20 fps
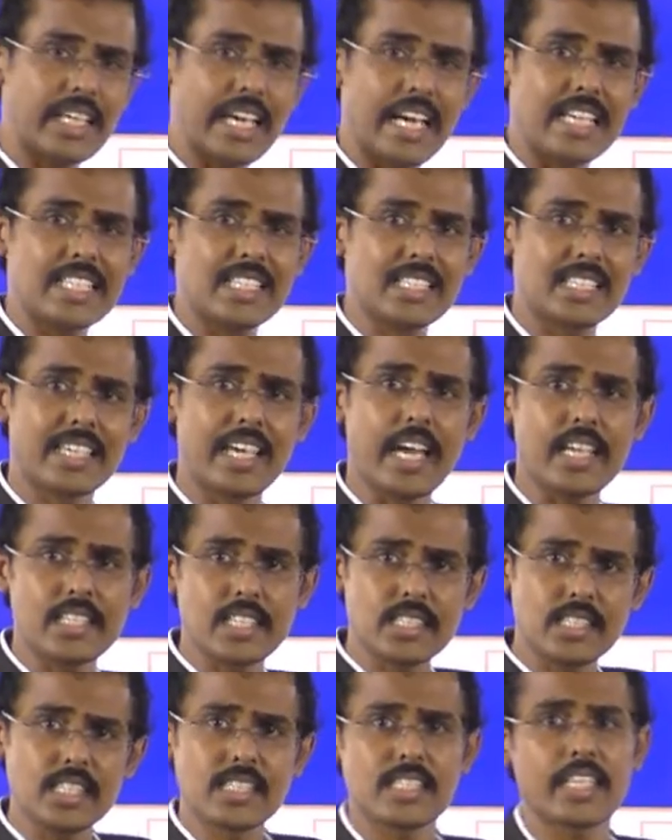
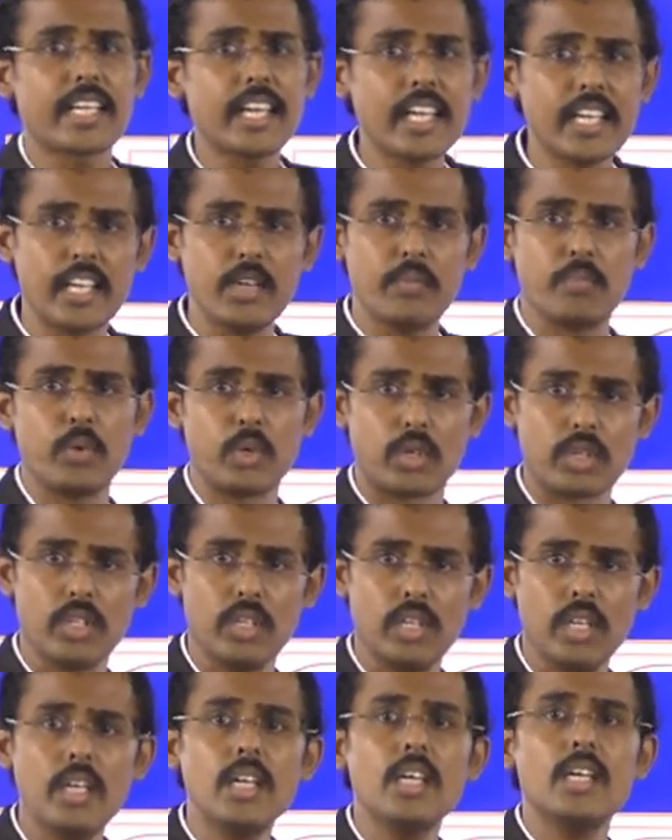catches the second input.
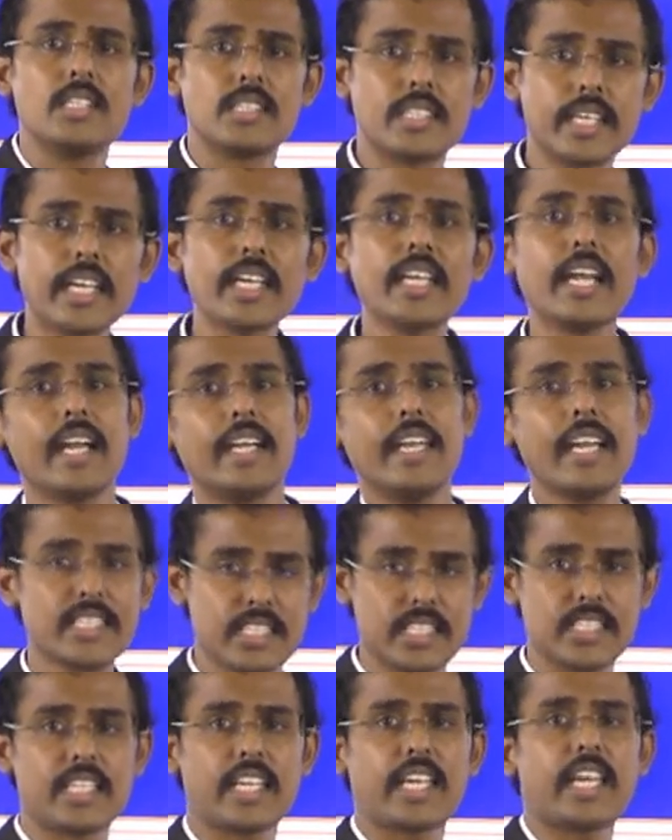
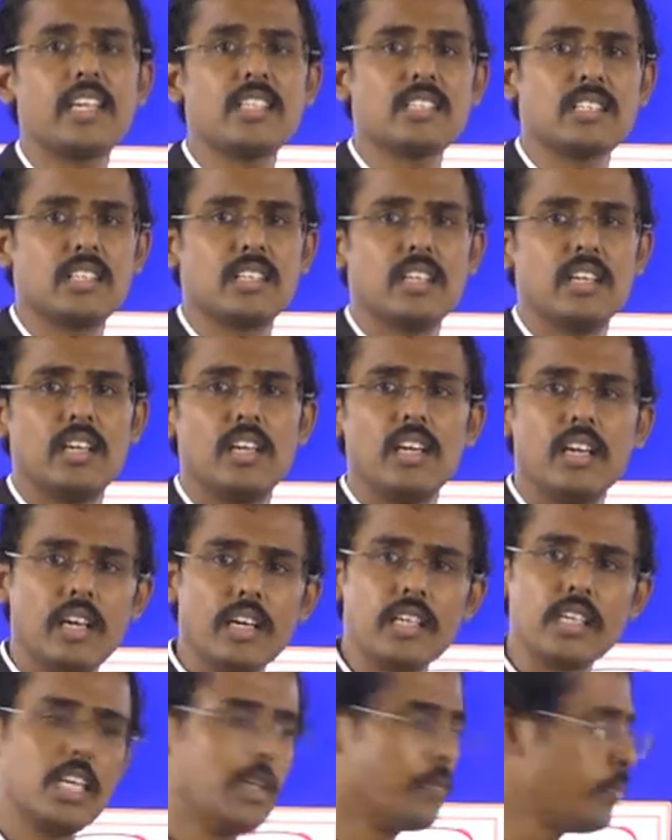Next second's
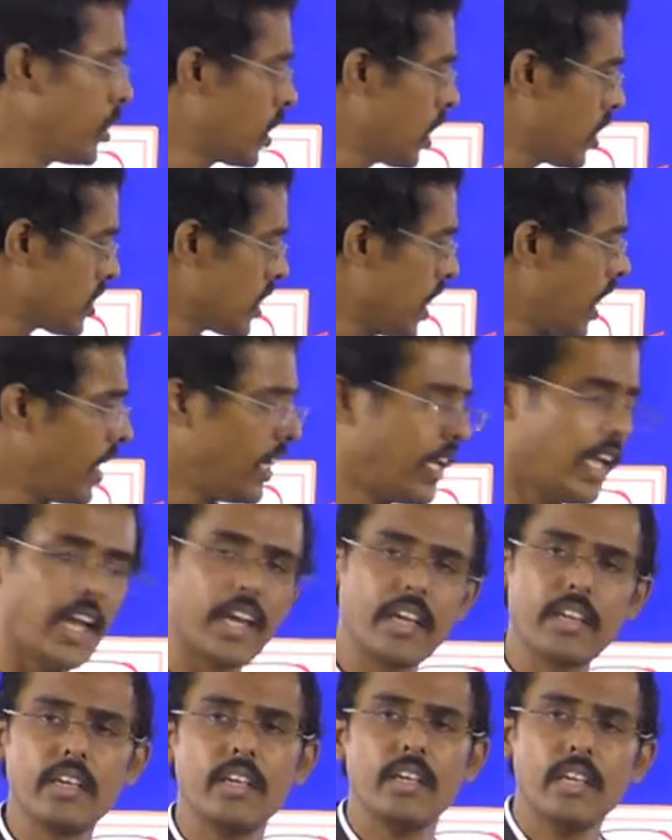input as
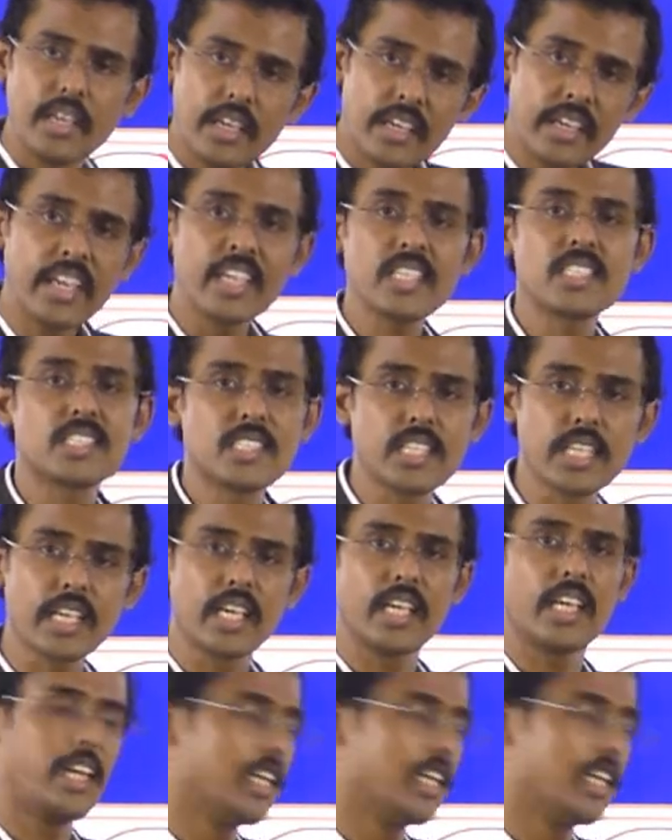88. Next second